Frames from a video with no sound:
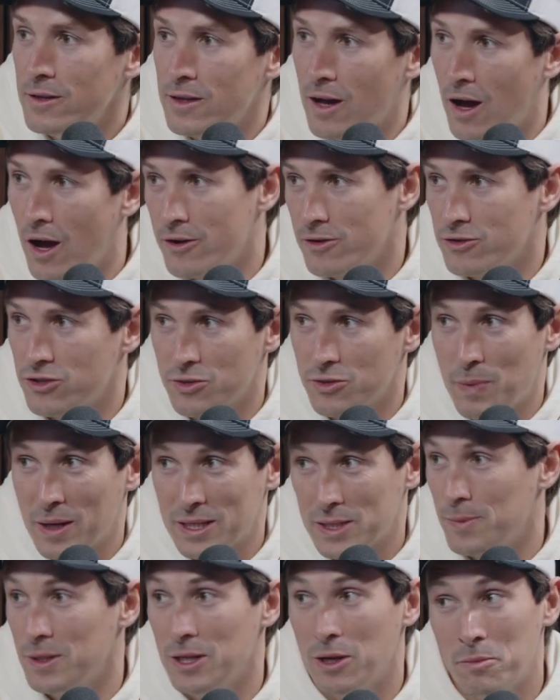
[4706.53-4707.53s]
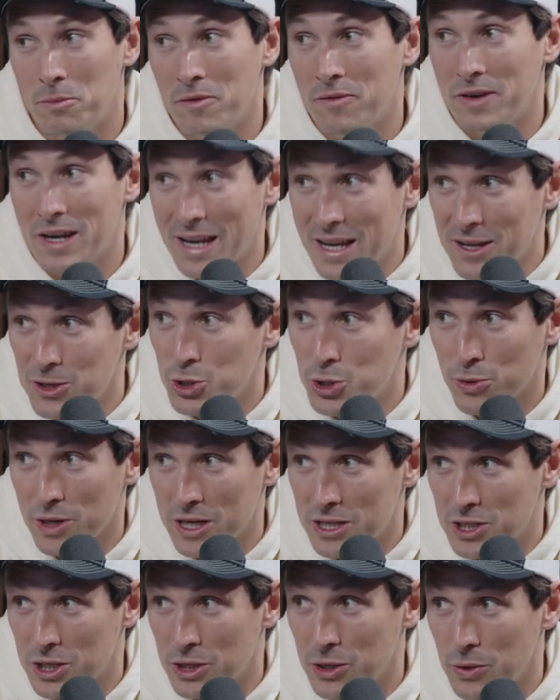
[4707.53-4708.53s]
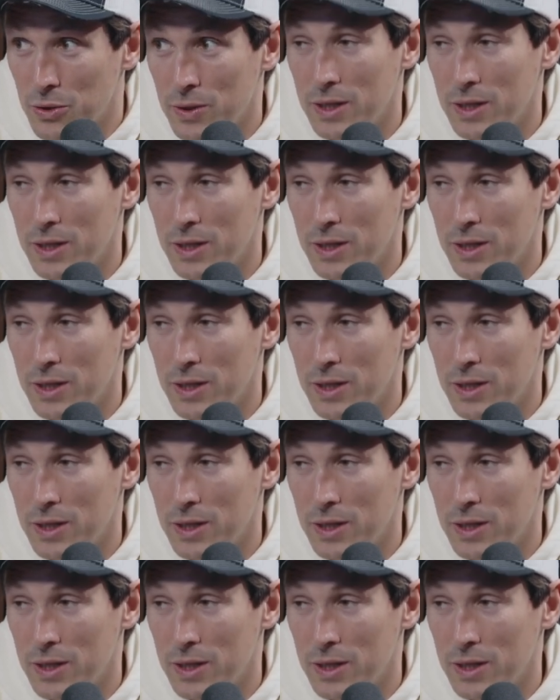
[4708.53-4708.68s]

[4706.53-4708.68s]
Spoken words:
Otter just picked up a little bit of an injury, too.